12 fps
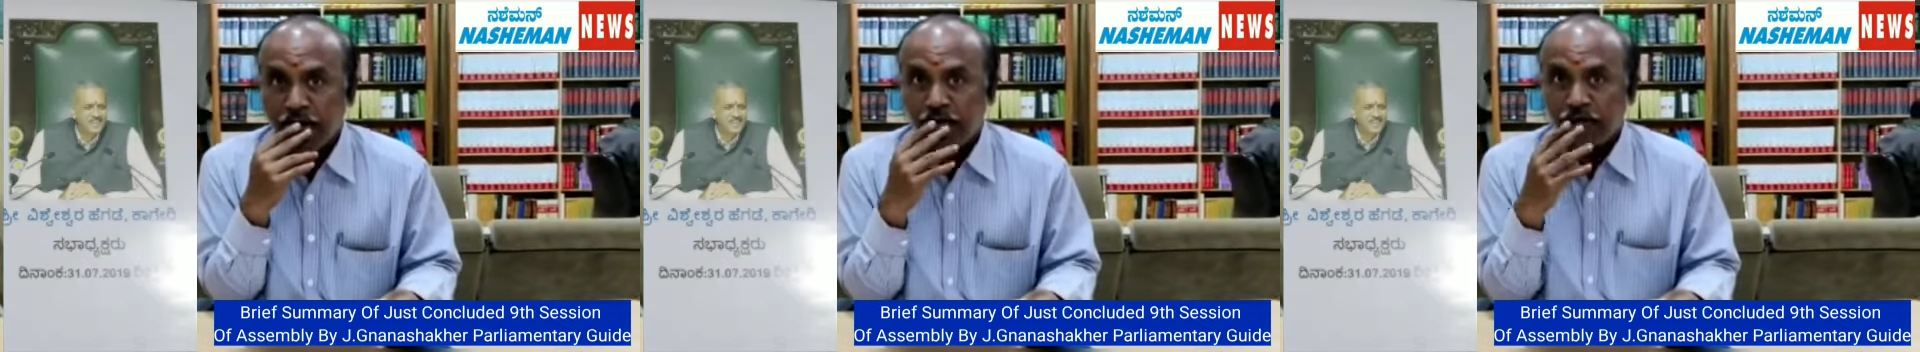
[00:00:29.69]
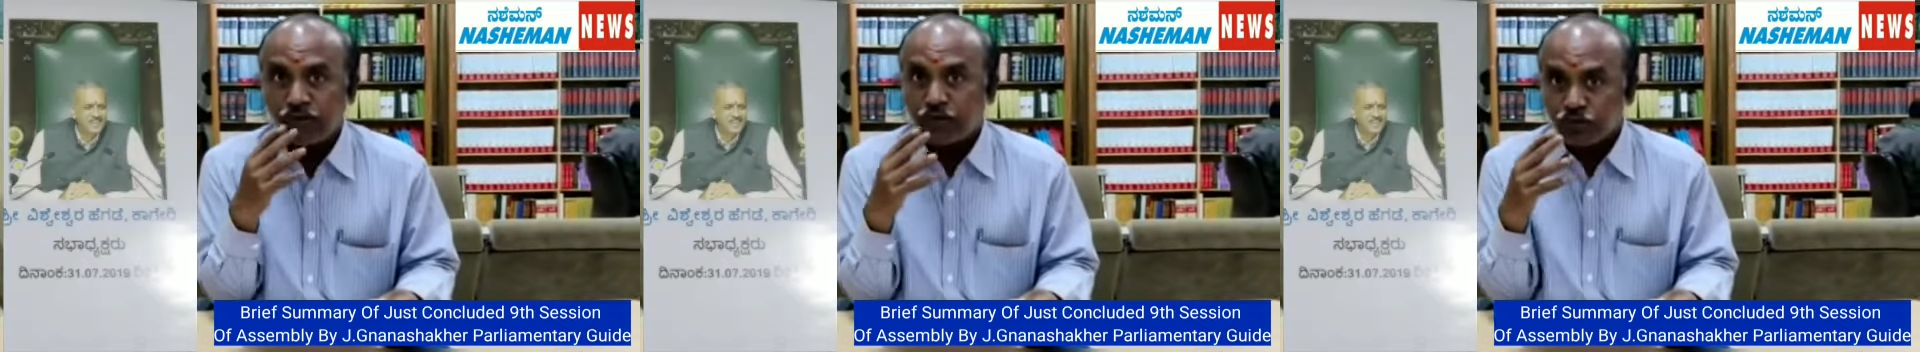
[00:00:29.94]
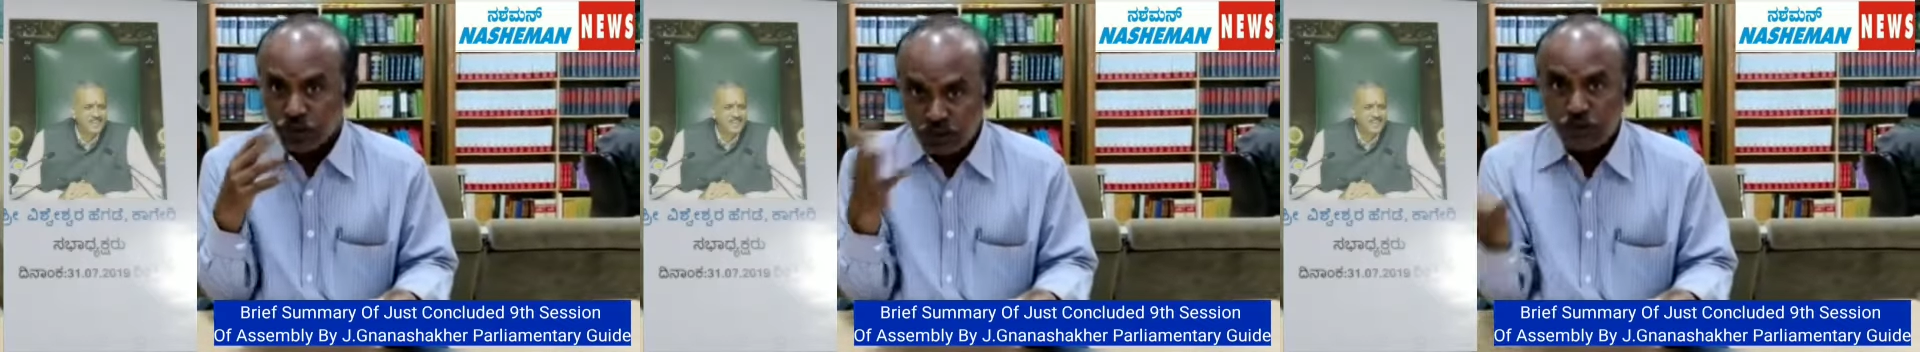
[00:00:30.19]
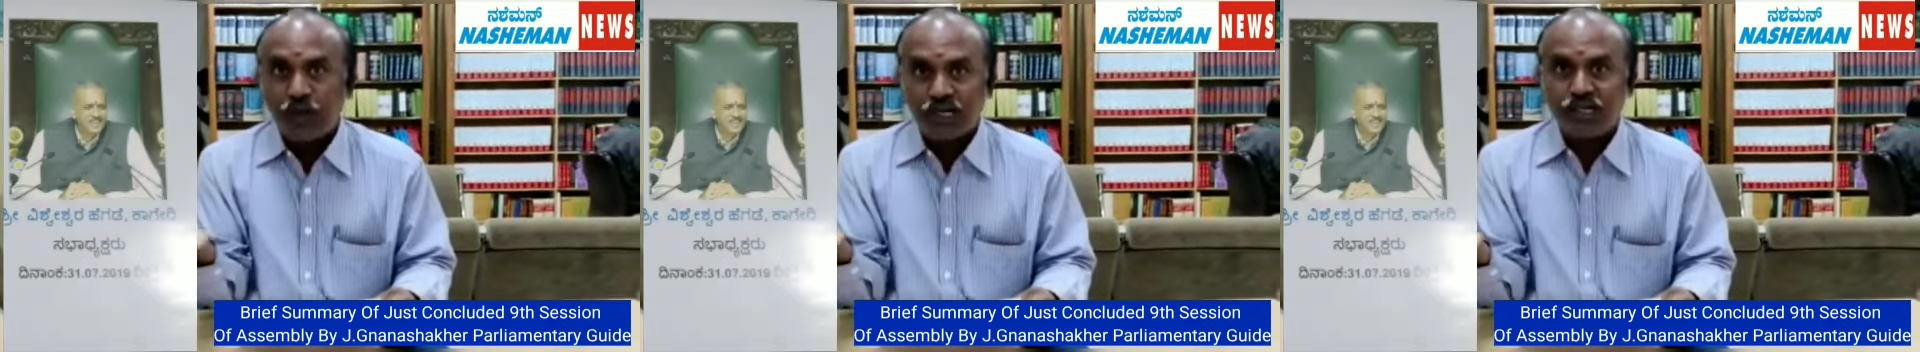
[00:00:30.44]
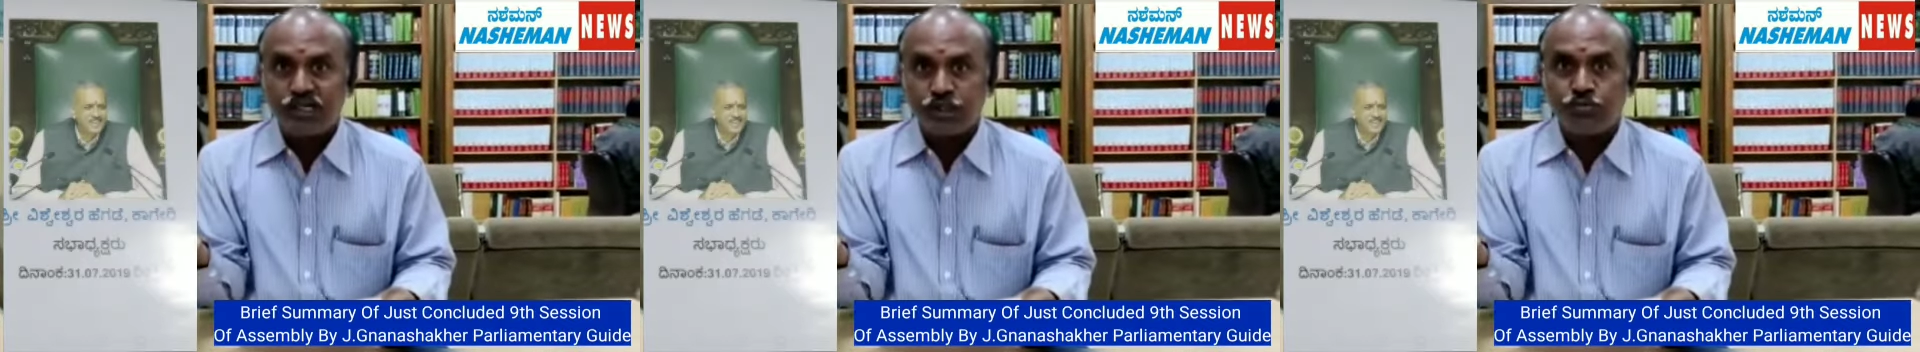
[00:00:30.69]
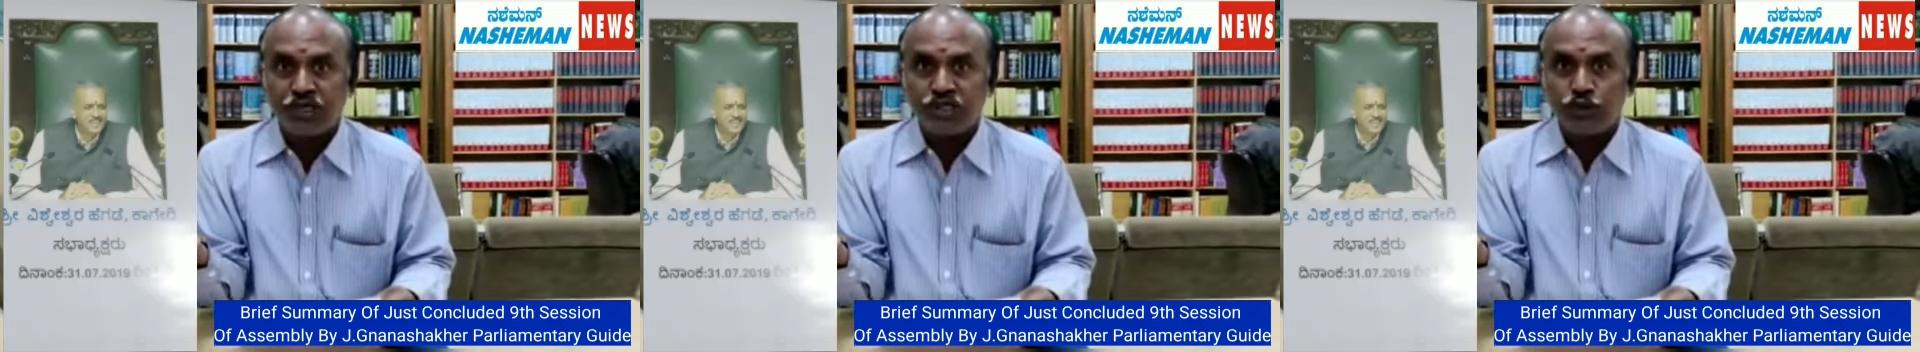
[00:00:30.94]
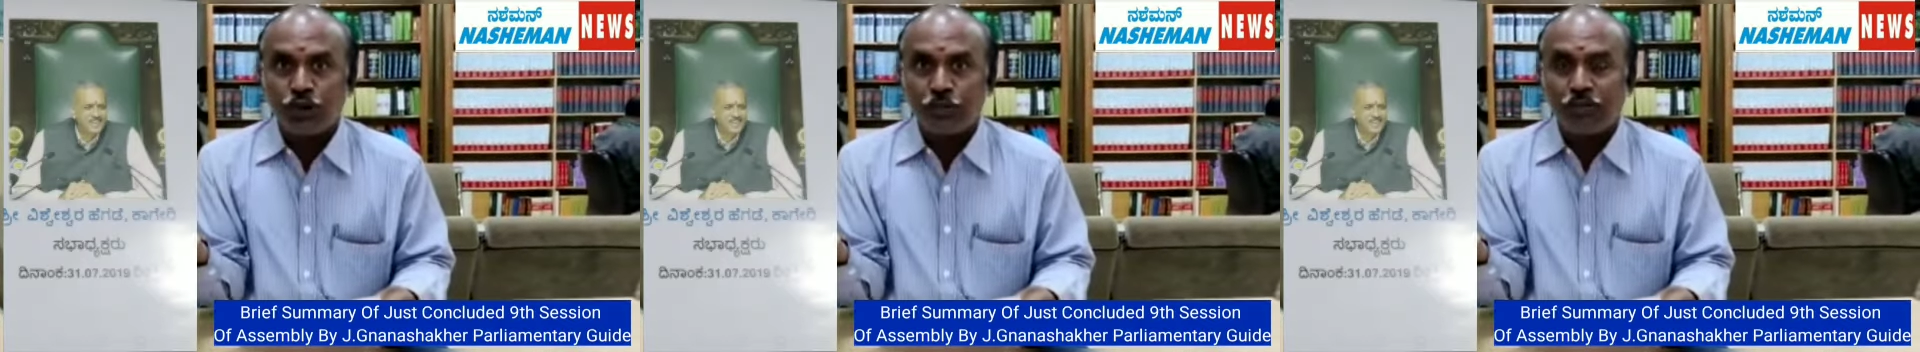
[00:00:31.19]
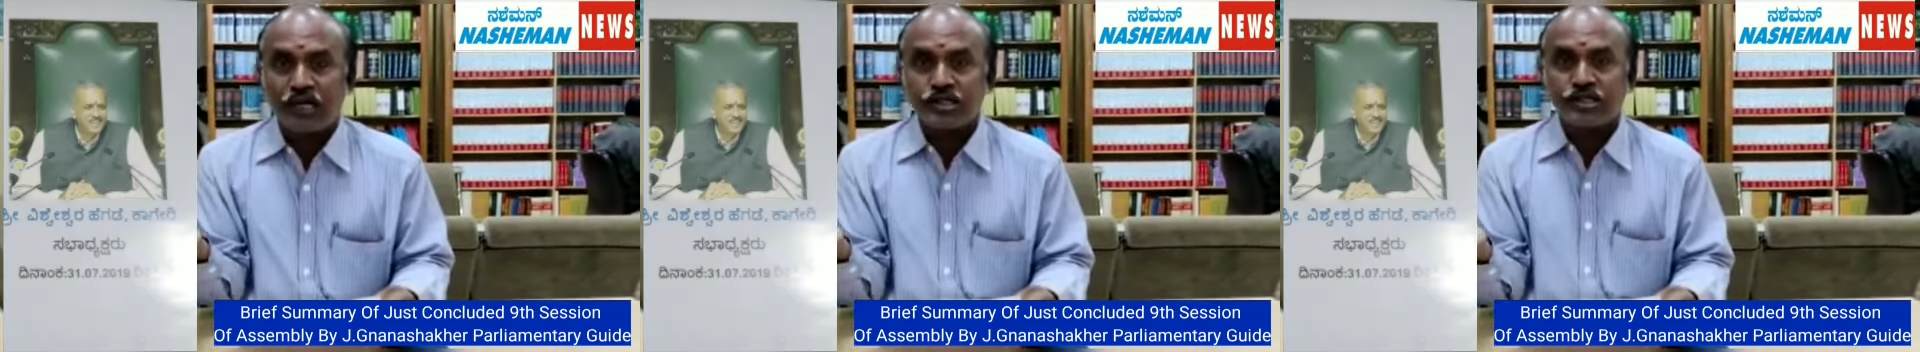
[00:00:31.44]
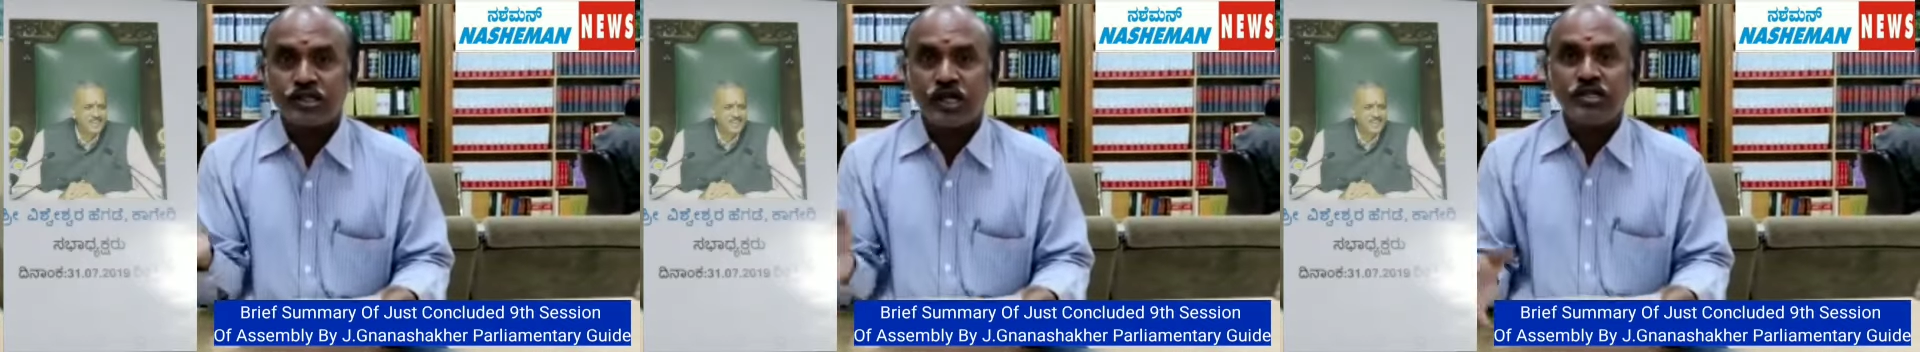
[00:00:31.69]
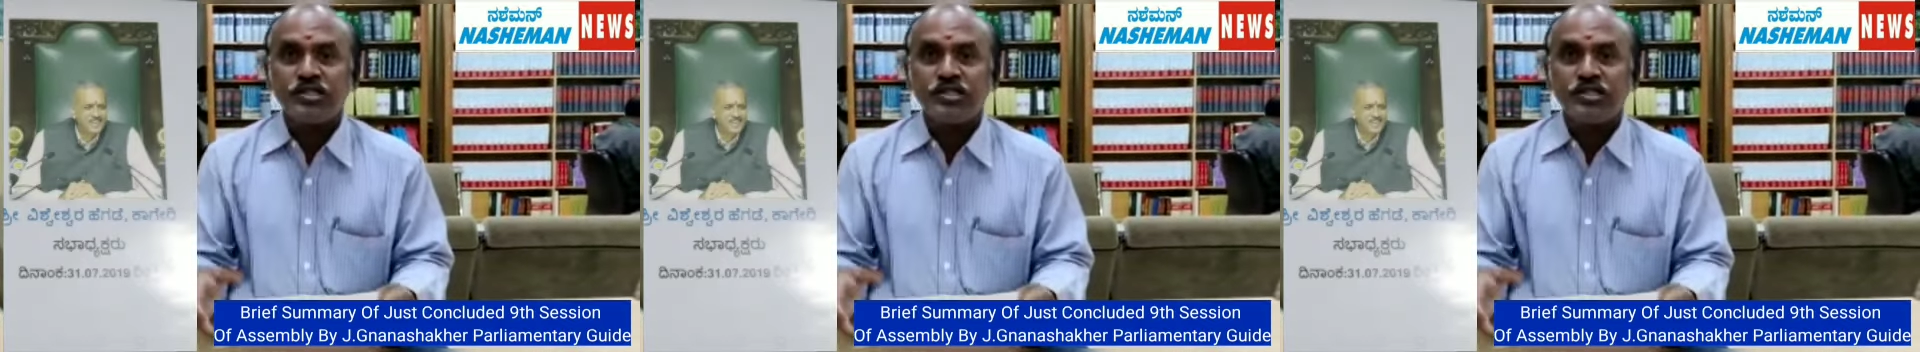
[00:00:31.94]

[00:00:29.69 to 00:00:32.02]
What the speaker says: And even municipalities bills were passed.